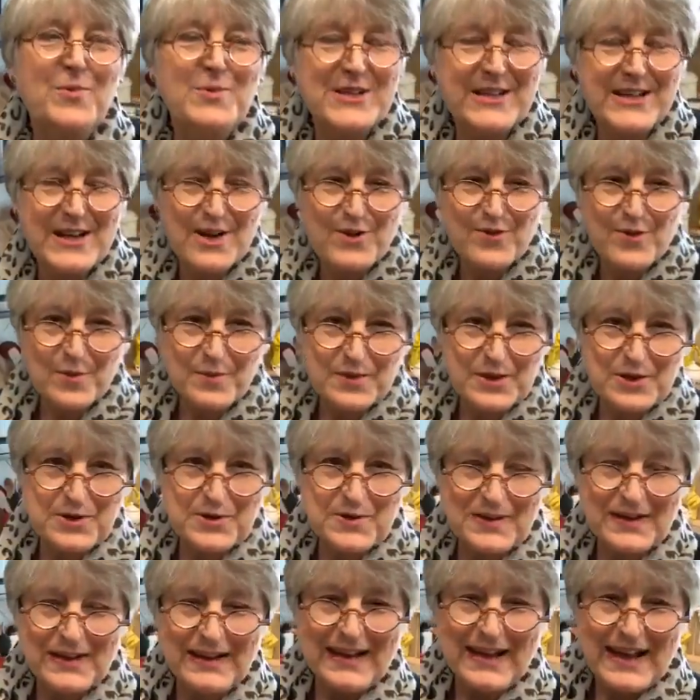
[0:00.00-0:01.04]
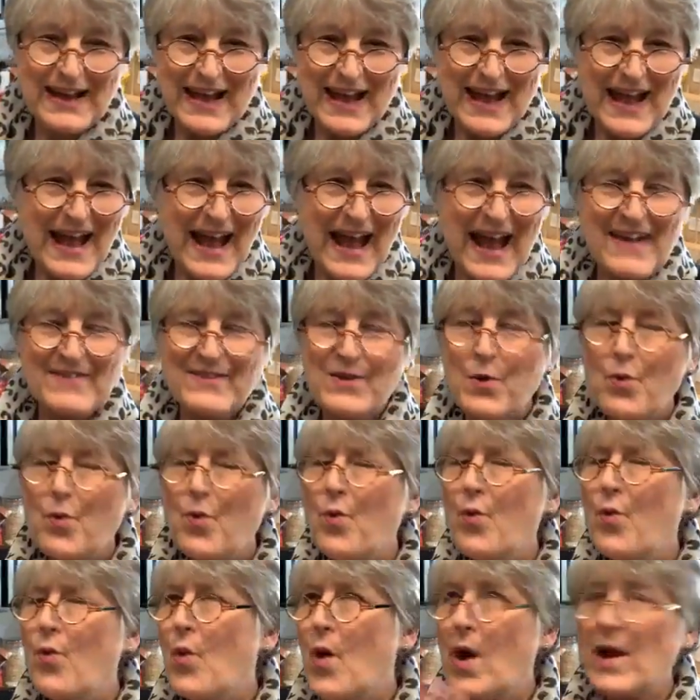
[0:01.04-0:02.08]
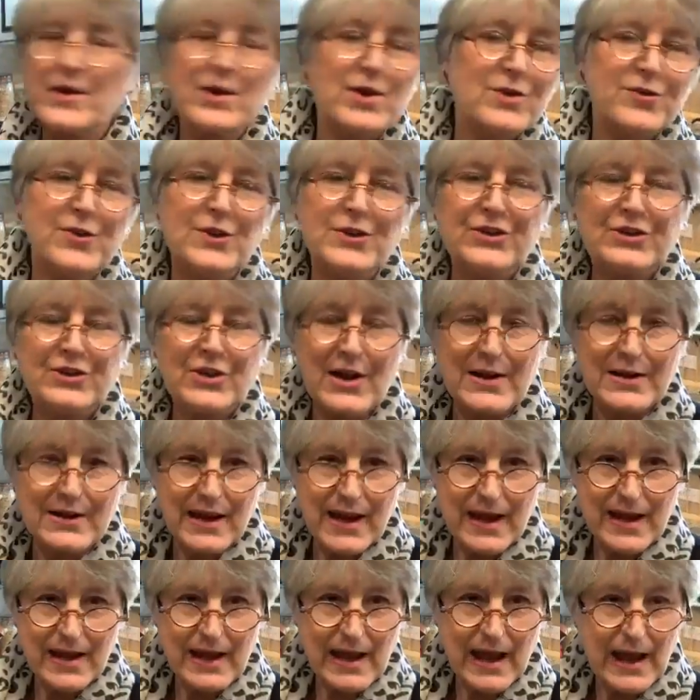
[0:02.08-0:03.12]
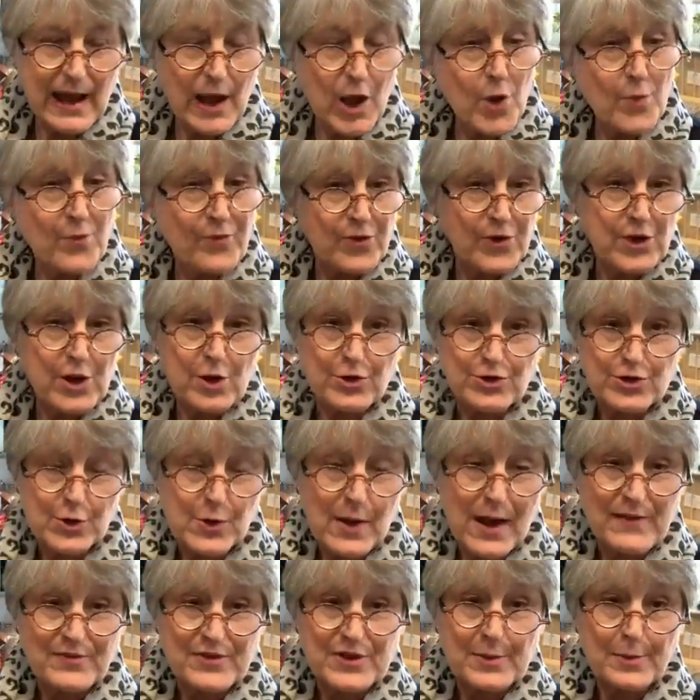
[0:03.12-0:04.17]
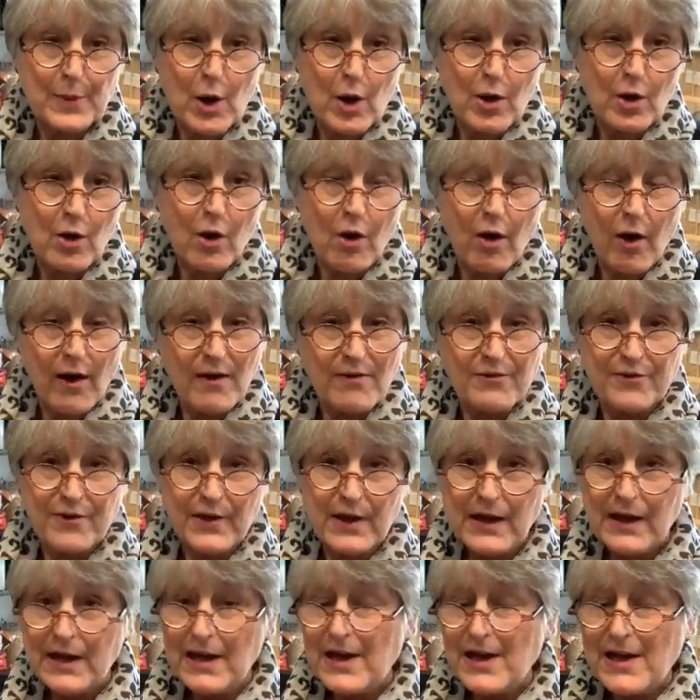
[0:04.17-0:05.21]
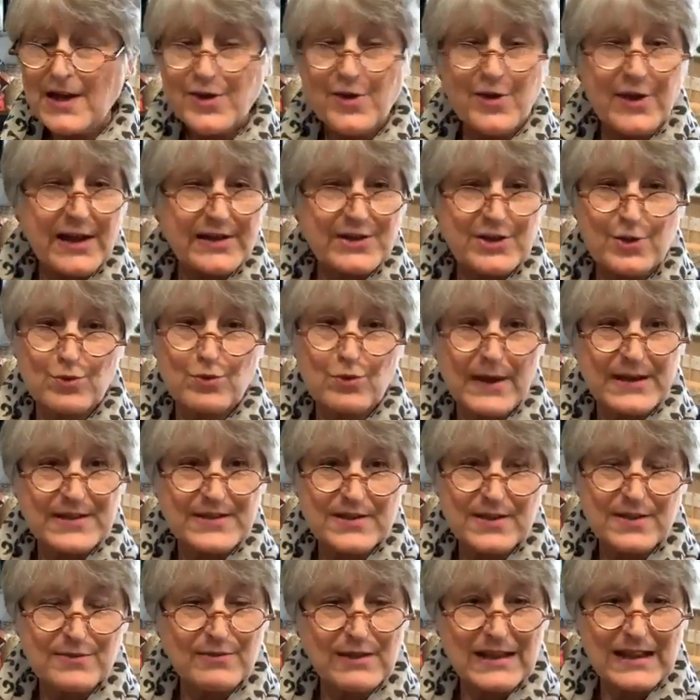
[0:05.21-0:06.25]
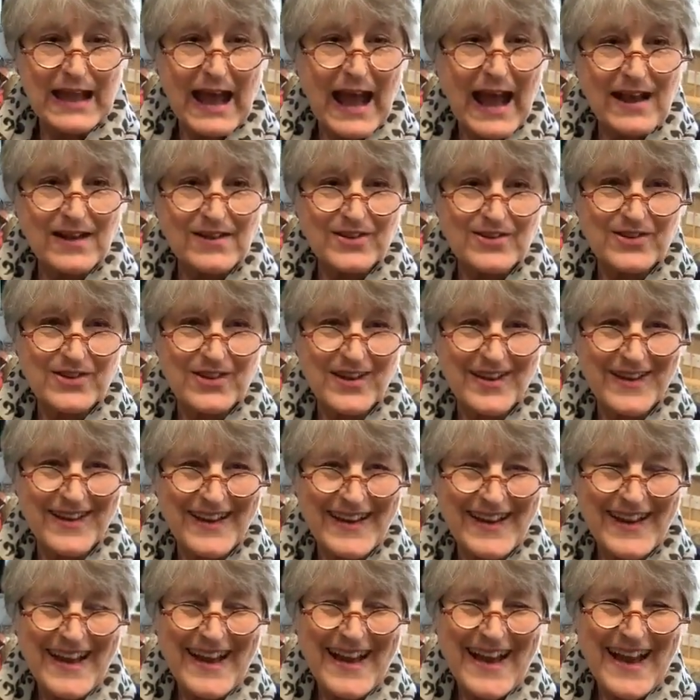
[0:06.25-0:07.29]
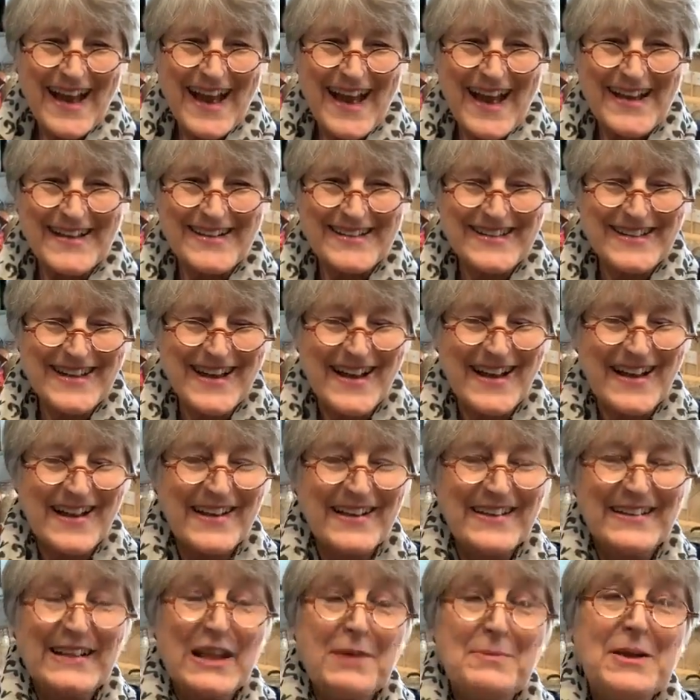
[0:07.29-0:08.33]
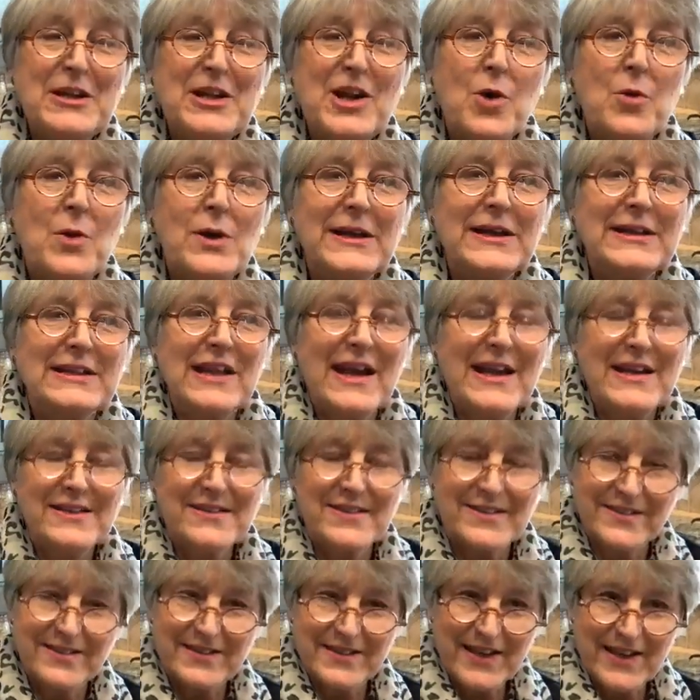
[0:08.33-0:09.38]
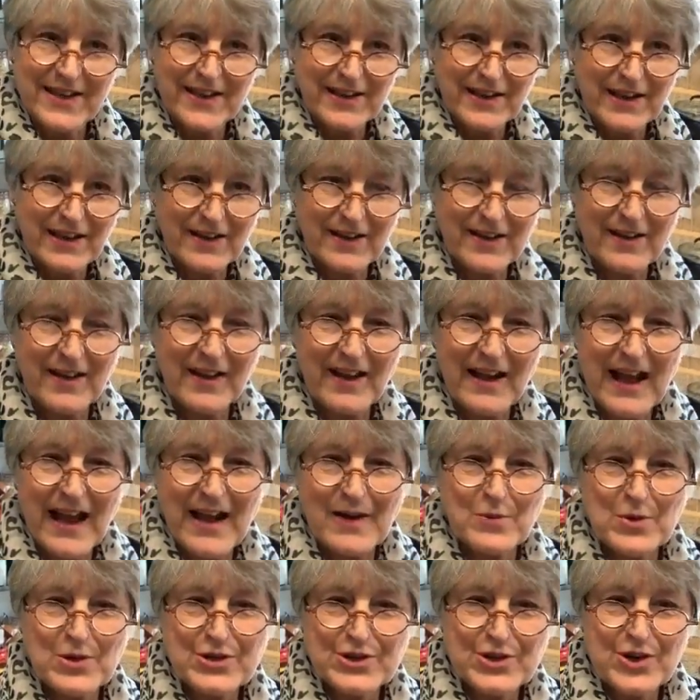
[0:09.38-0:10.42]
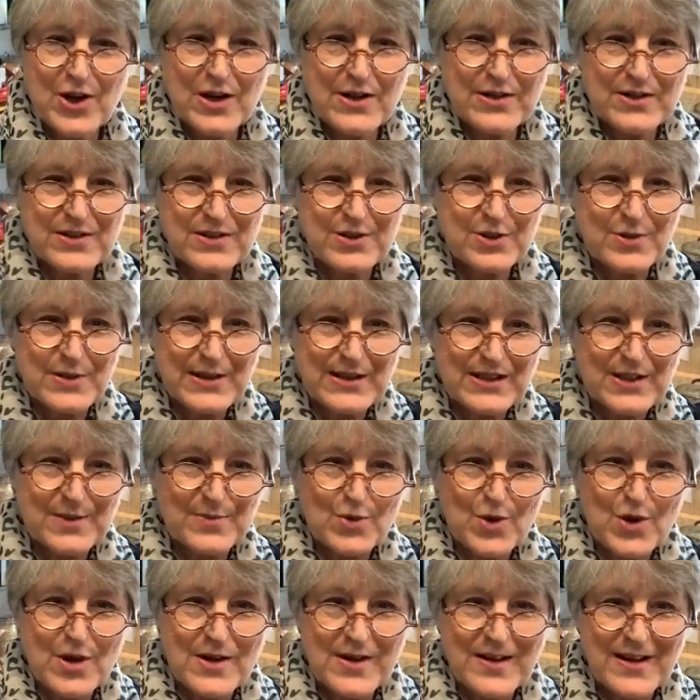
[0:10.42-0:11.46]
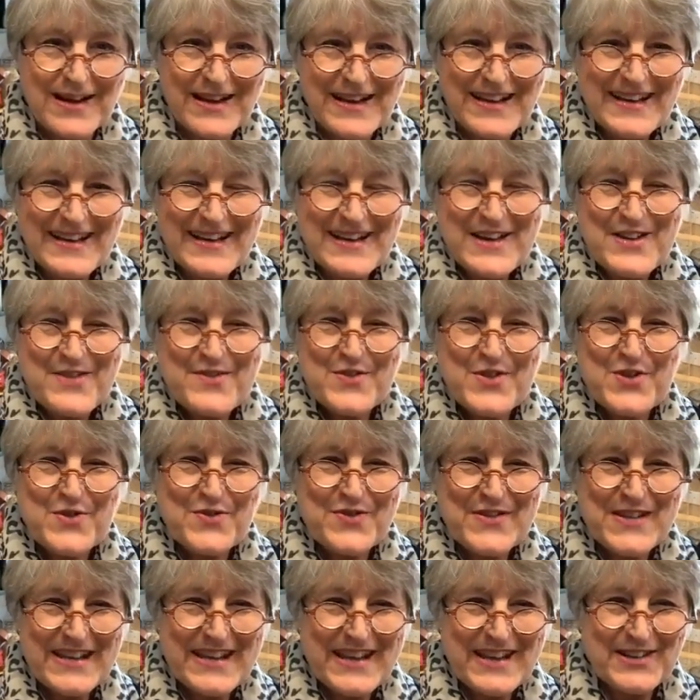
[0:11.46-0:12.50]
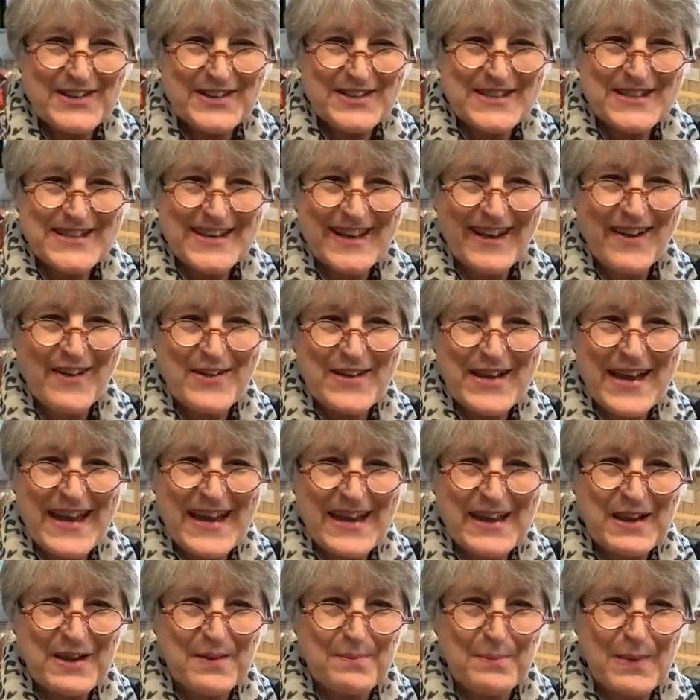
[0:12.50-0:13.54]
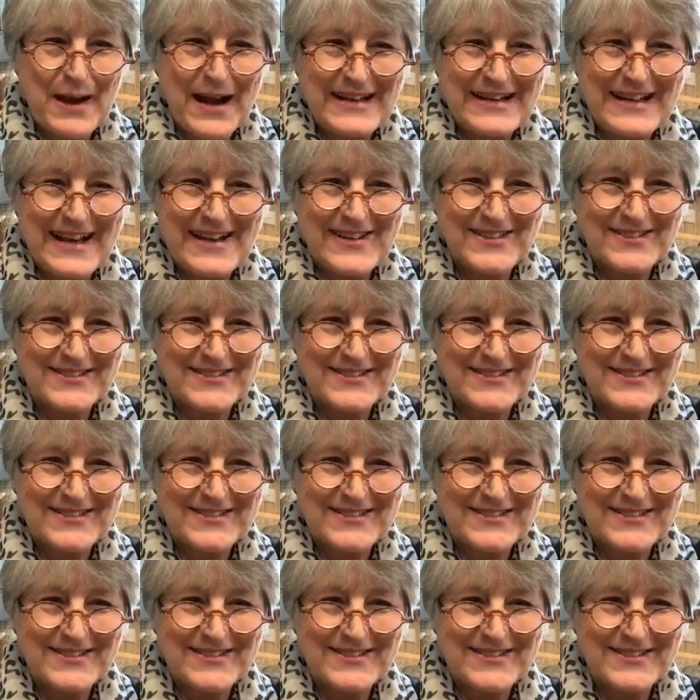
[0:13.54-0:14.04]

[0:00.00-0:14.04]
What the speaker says: to hear from you. Have a wonderful Sunday. I hope for those who have tomorrow off, you get to rest and relax. And let me know what you'd like to see. And we'll start doing some more food videos. Okay, bye now.